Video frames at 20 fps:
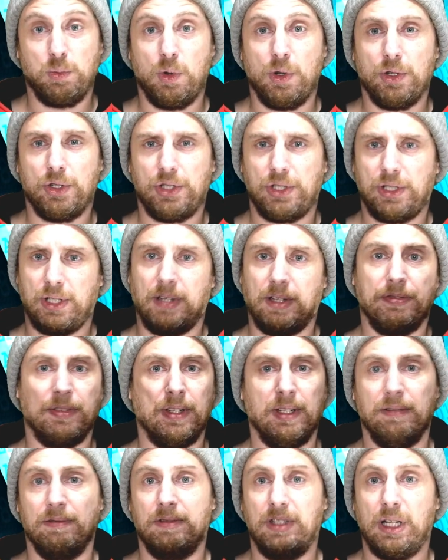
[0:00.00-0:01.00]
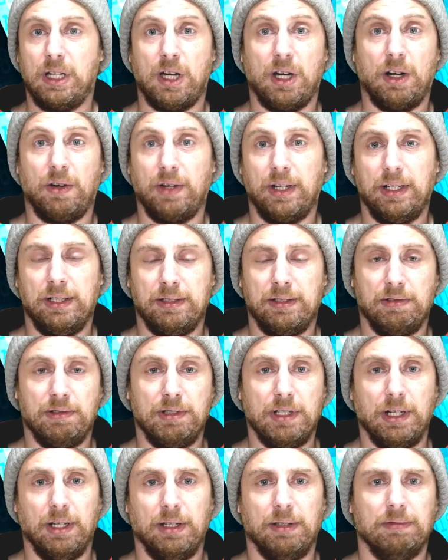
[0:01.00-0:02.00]
watch stuff in VR and,
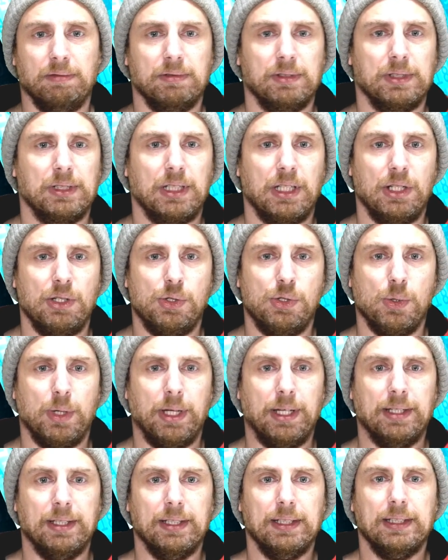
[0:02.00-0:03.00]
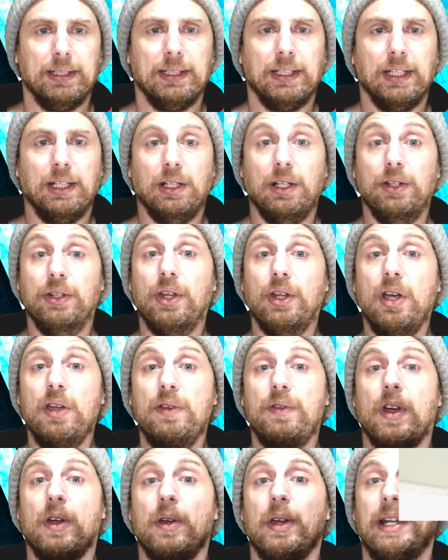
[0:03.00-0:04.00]
you know, enjoy it.
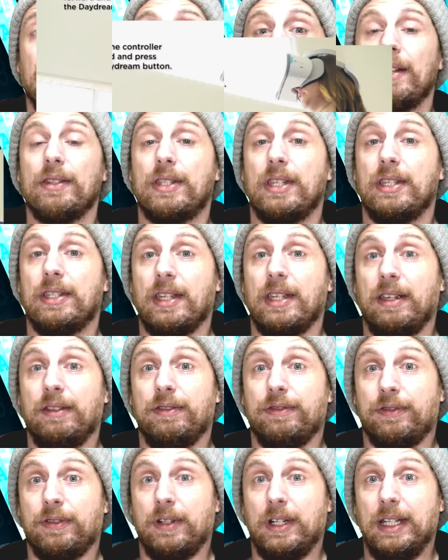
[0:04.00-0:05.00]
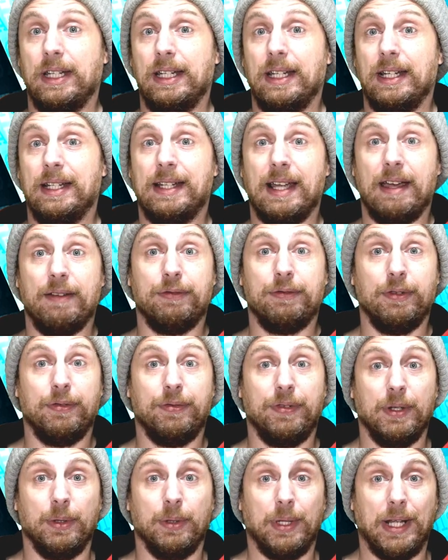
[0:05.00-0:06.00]
Lenovo announces a free depth
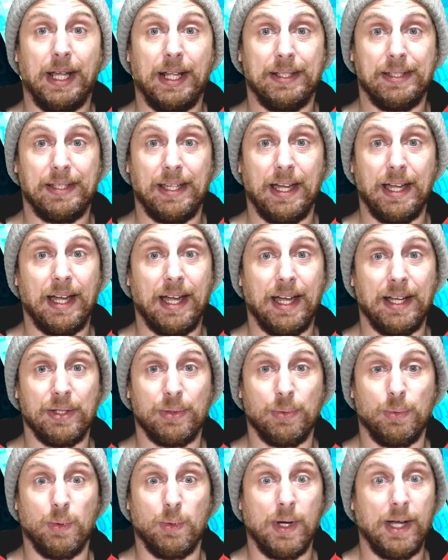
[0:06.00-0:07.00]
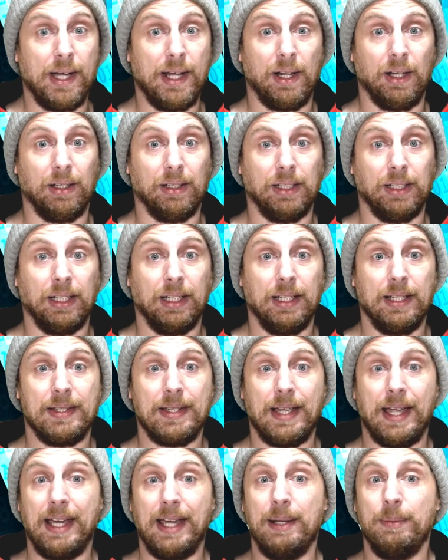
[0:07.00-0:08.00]
of field headset as well.
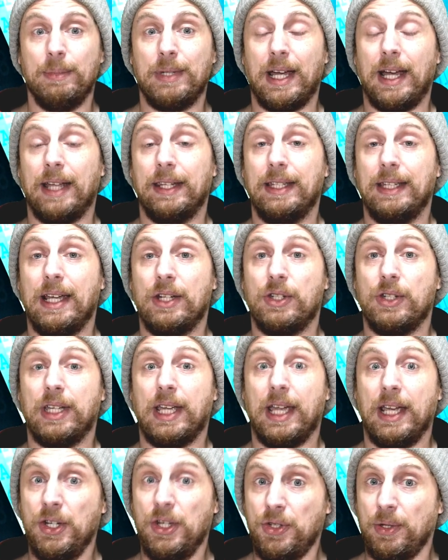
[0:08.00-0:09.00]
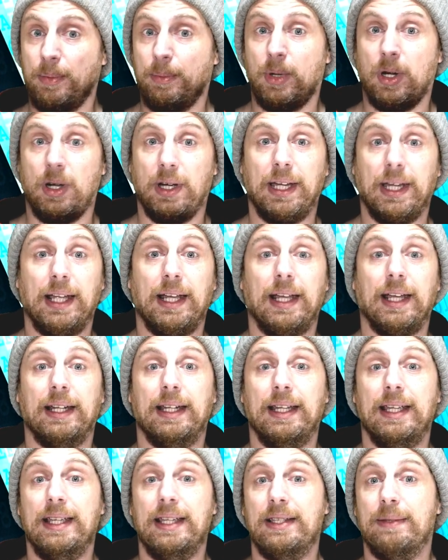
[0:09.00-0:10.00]
It's aimed at the education market
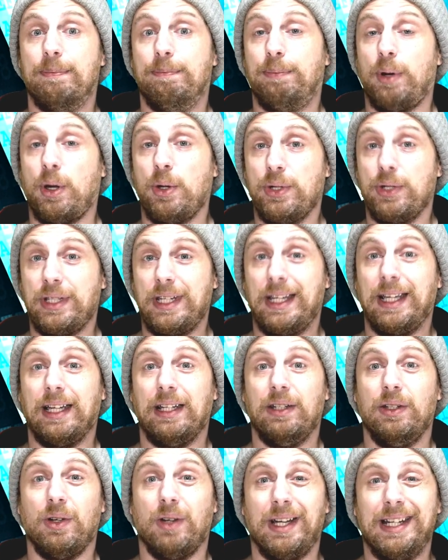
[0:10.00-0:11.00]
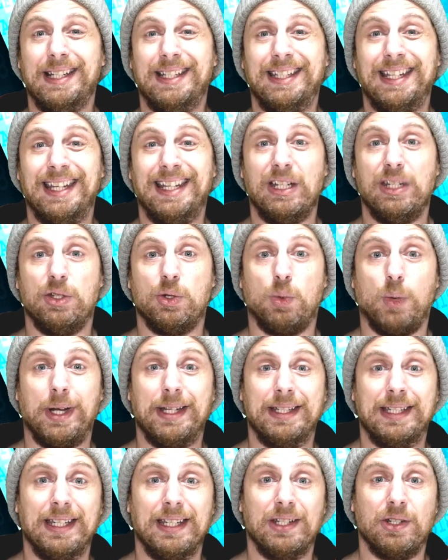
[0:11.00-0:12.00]
and it is boasting a
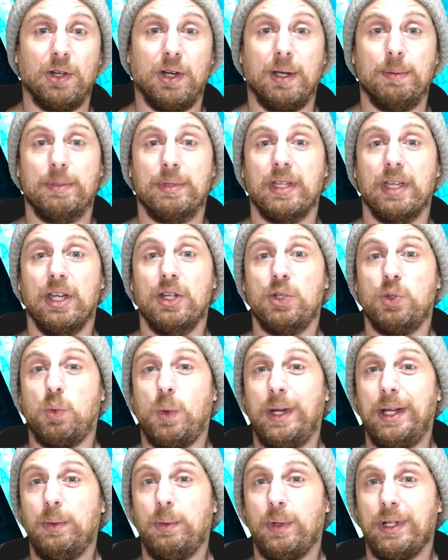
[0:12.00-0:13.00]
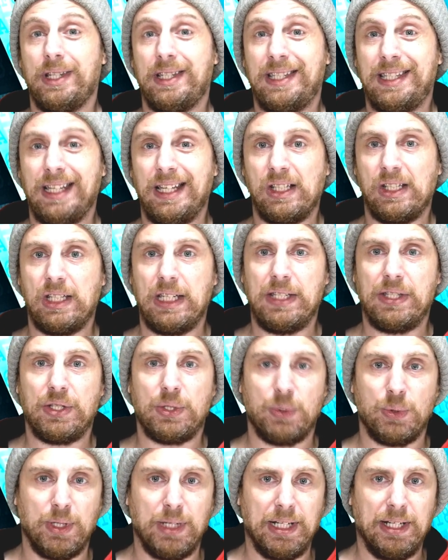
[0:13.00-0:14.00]
1920 x 2160
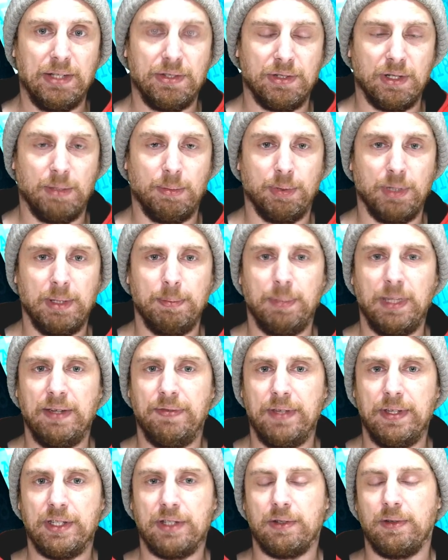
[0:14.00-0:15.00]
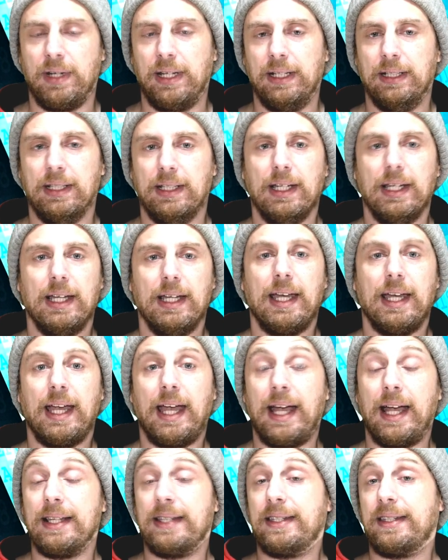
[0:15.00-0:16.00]
screen, so a pretty beefy screen
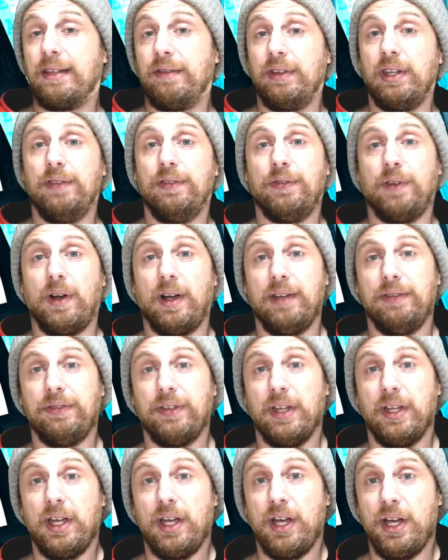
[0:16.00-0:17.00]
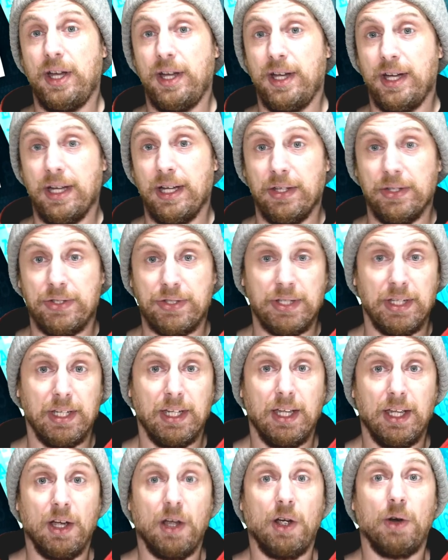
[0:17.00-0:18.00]
at 75 Hertz.
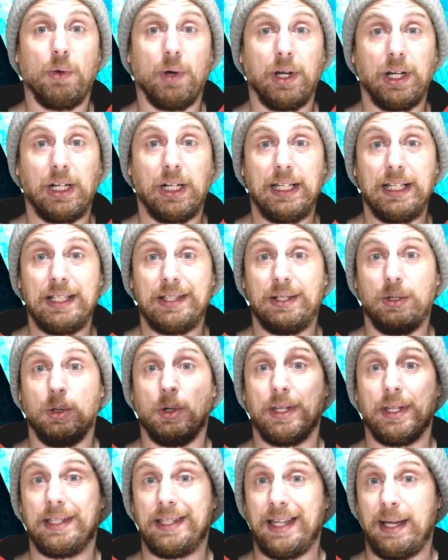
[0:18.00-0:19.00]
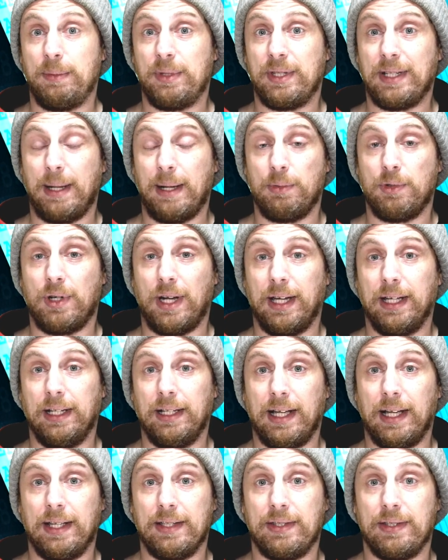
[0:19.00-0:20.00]
Ironically, it's still got the same
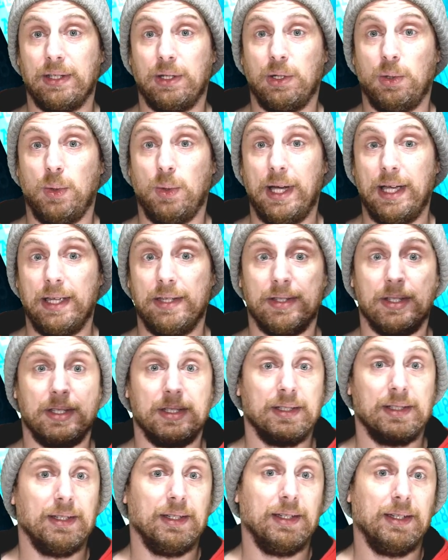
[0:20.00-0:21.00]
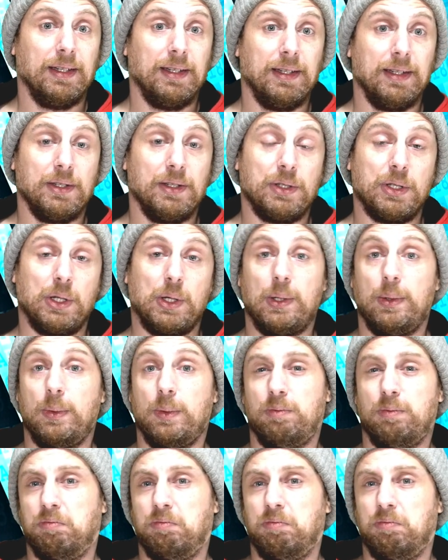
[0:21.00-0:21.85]
Snapdragon as the Quest, so